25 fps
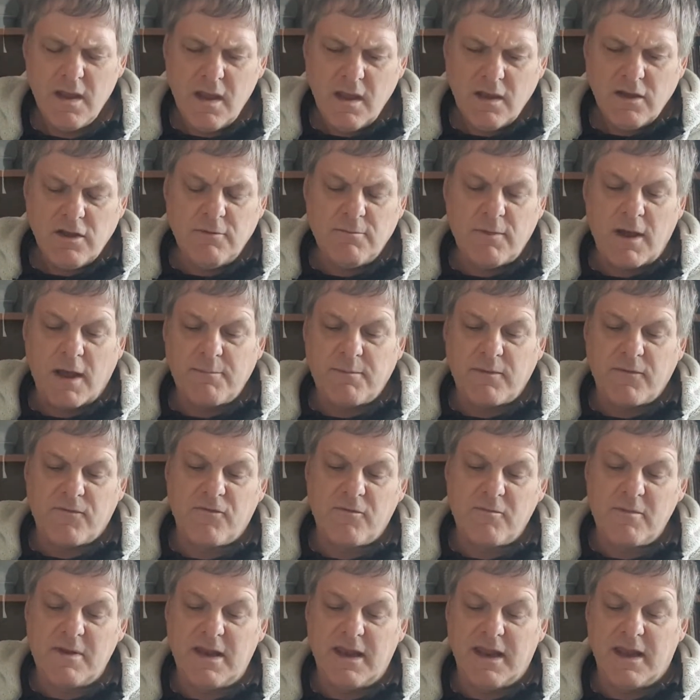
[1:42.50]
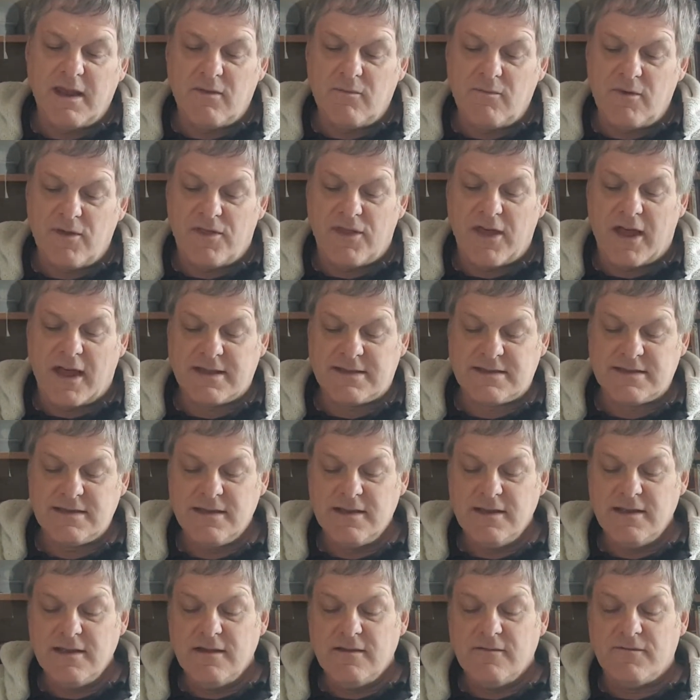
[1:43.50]
You might be familiar with that
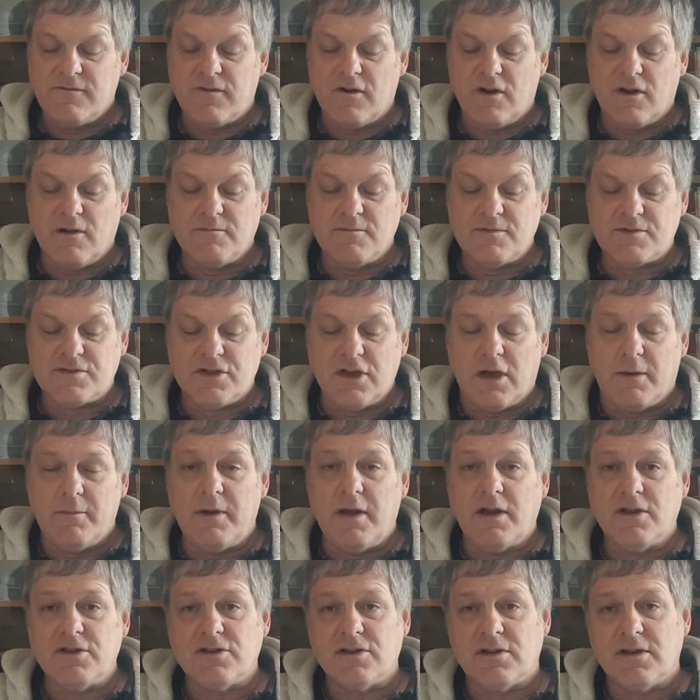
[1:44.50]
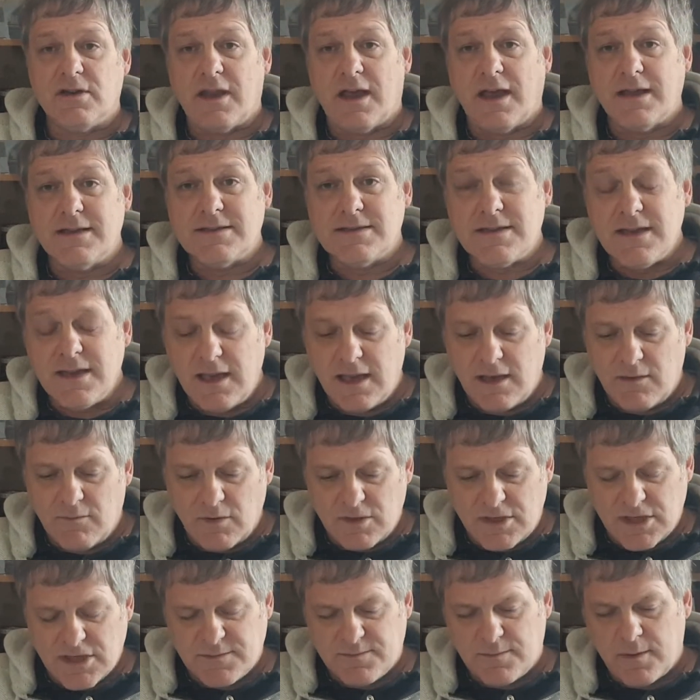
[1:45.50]
from Psalm 119,
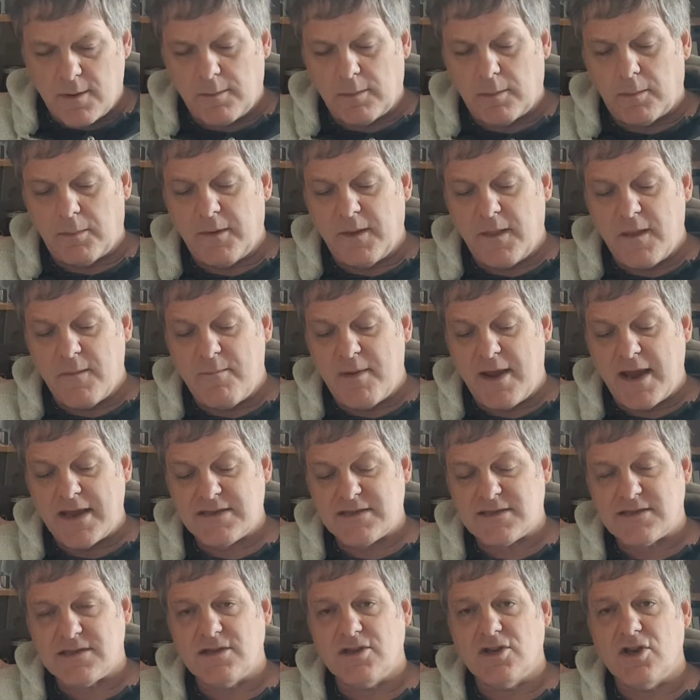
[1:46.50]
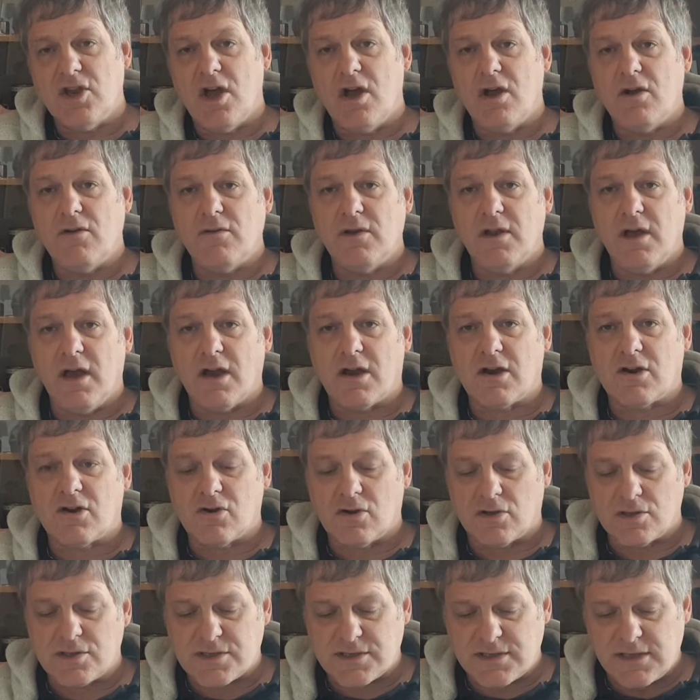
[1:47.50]
which is probably the best known
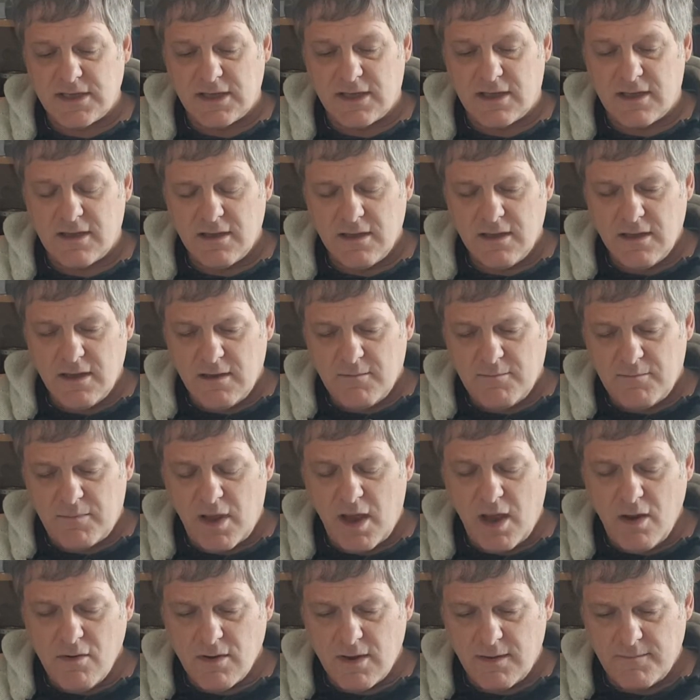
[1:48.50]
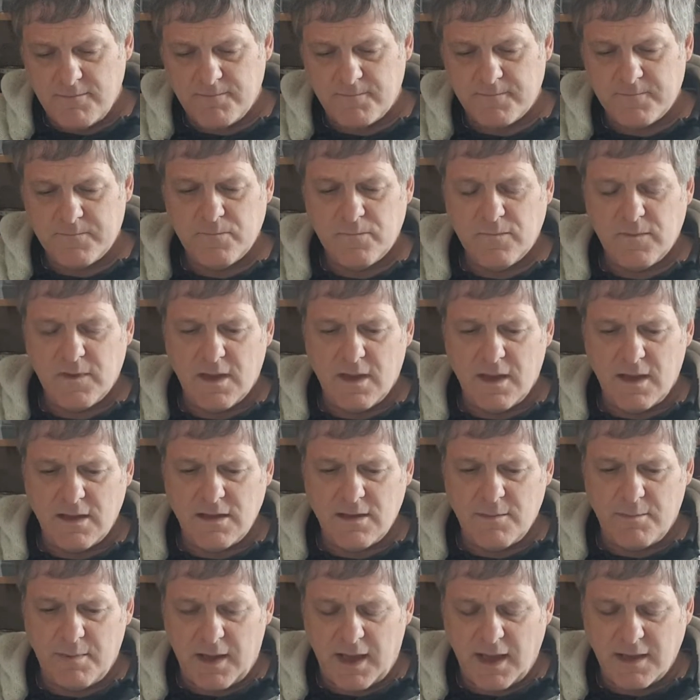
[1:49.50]
acrostic poem in
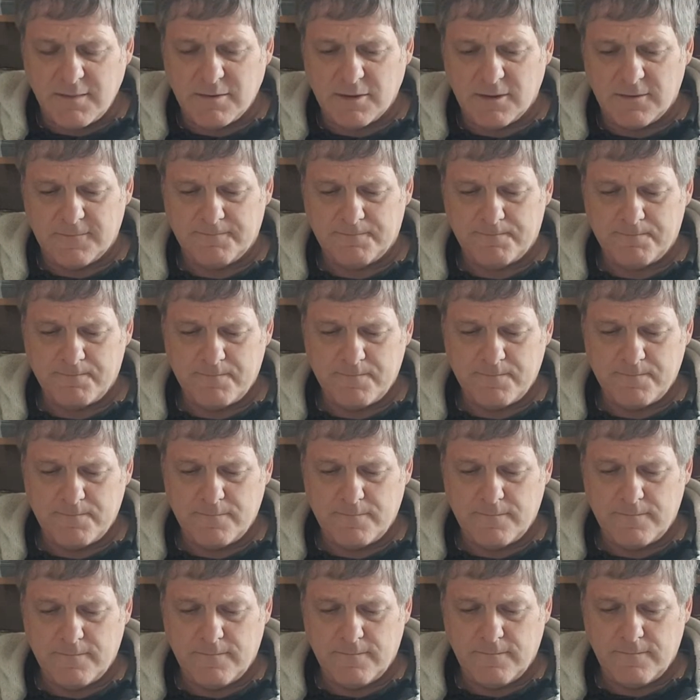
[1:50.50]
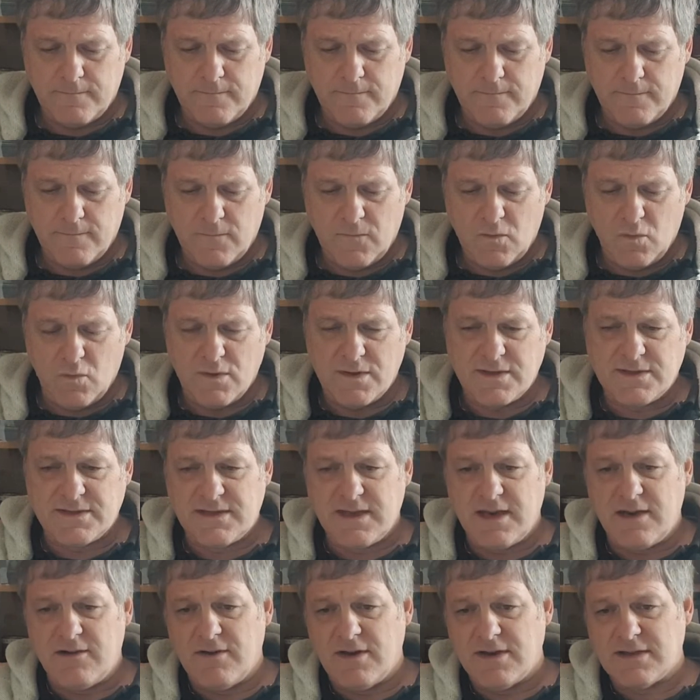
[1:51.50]
the Bible, with a
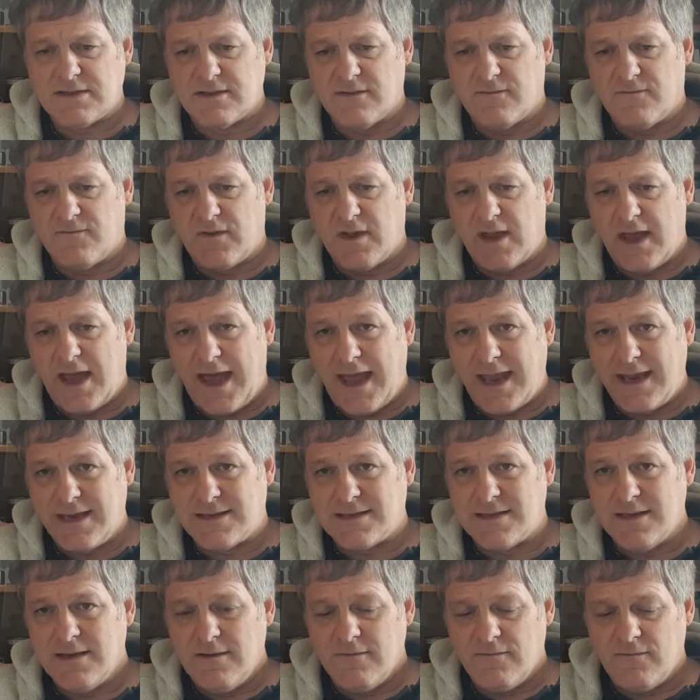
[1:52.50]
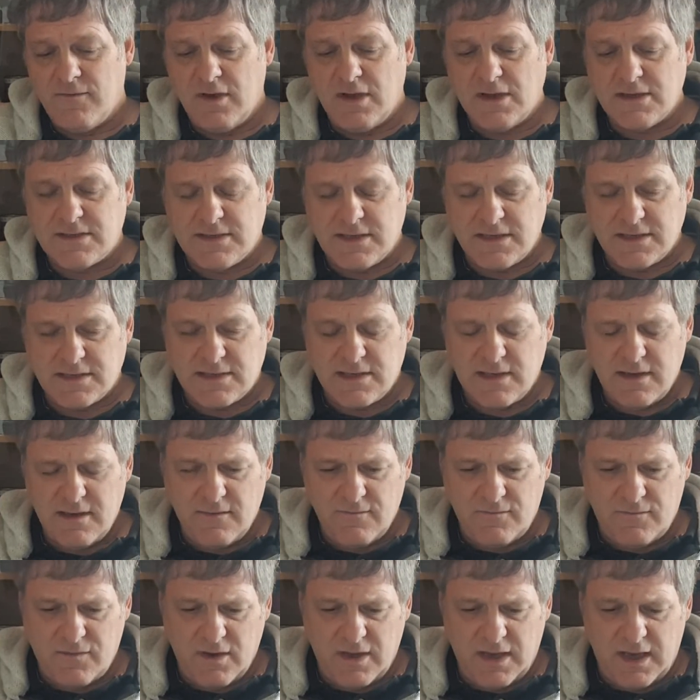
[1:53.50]
series of 8 verses
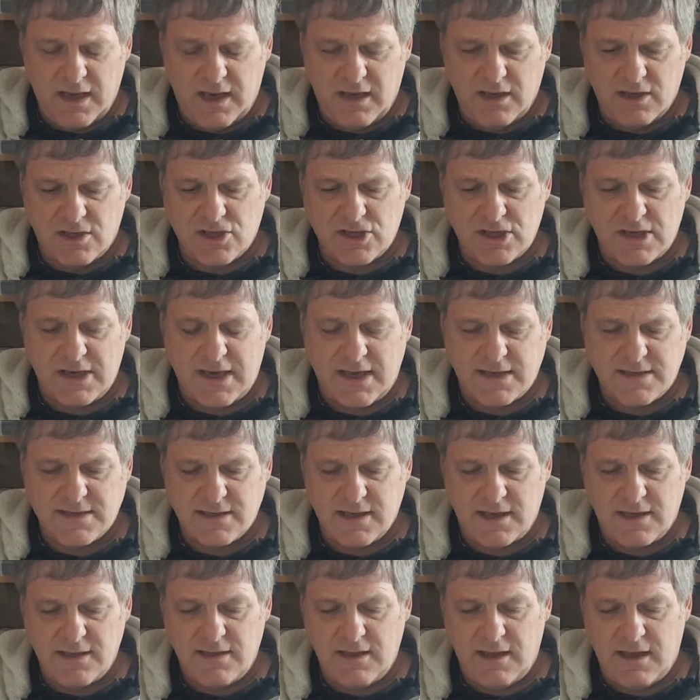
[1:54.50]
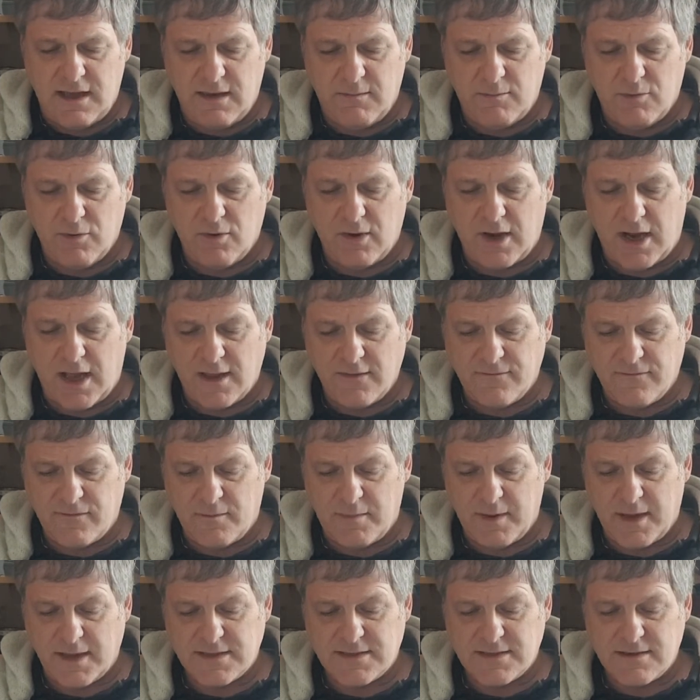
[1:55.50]
for each letter in the Hebrew
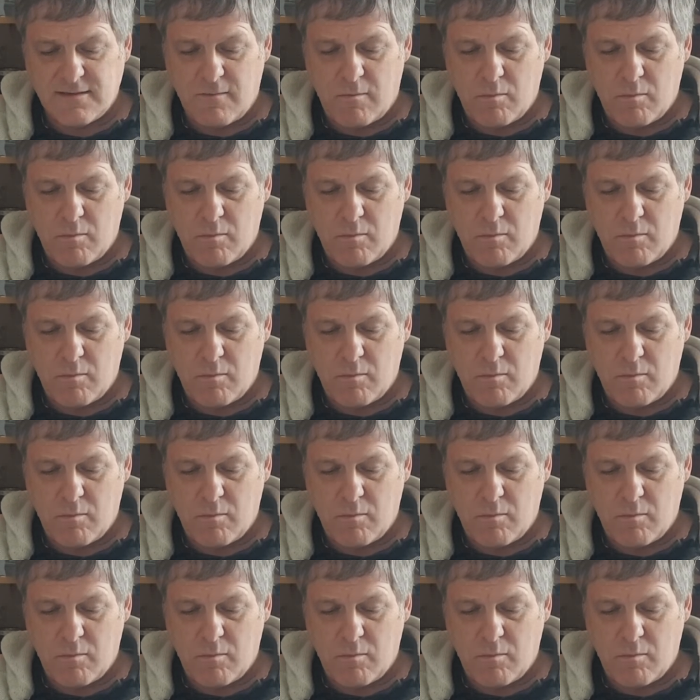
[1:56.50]
alphabet.